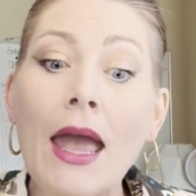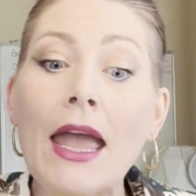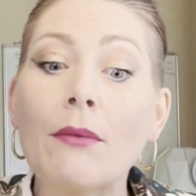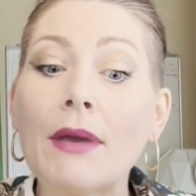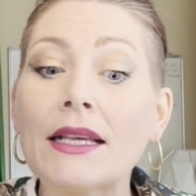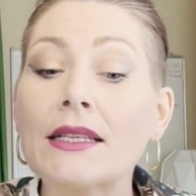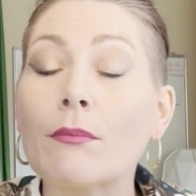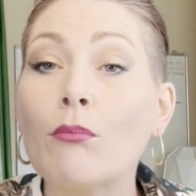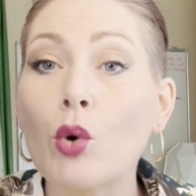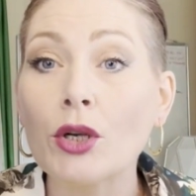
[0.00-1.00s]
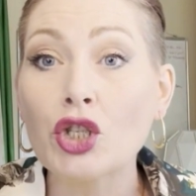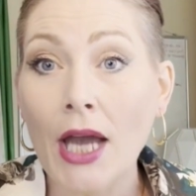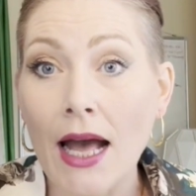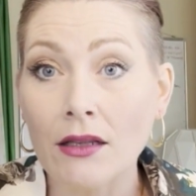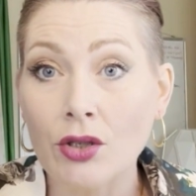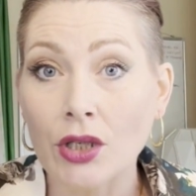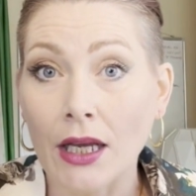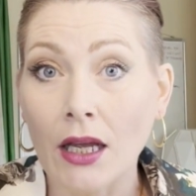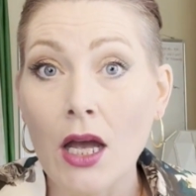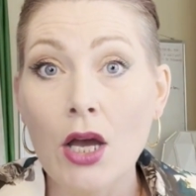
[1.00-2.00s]
and makes it more
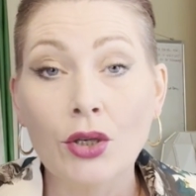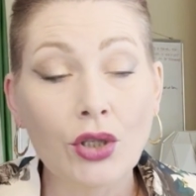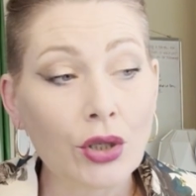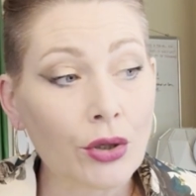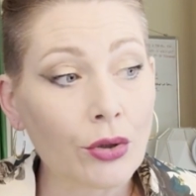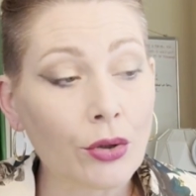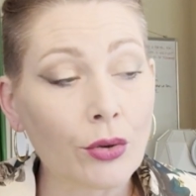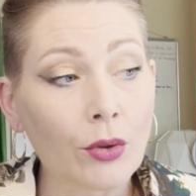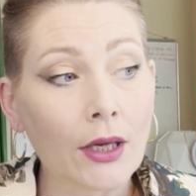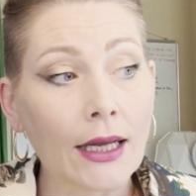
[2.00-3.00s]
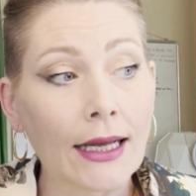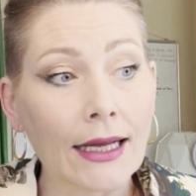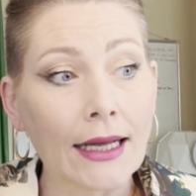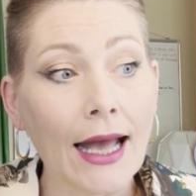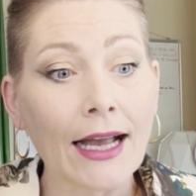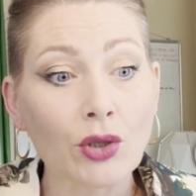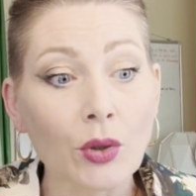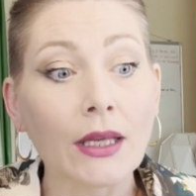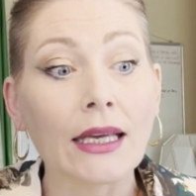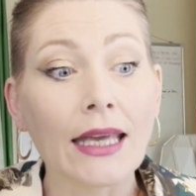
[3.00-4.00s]
challenging to
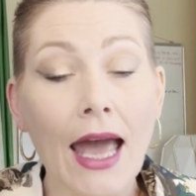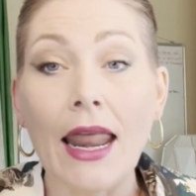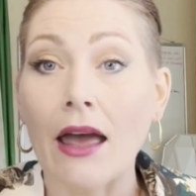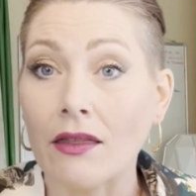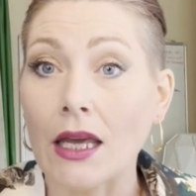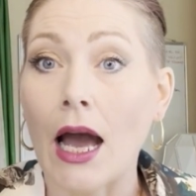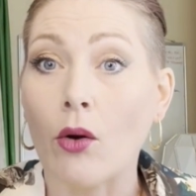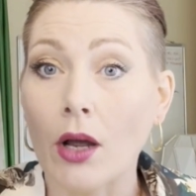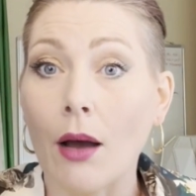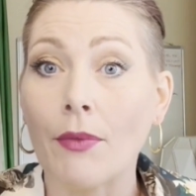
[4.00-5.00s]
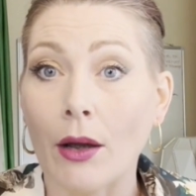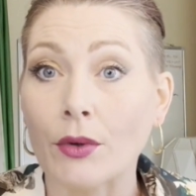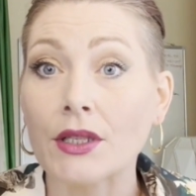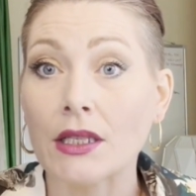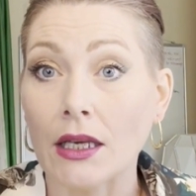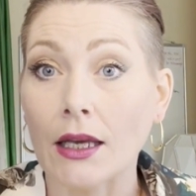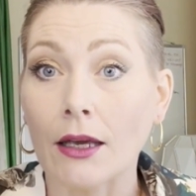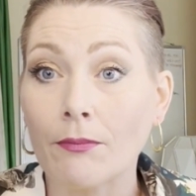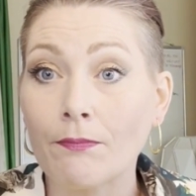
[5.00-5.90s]
actually get at the outcome that we're seeking.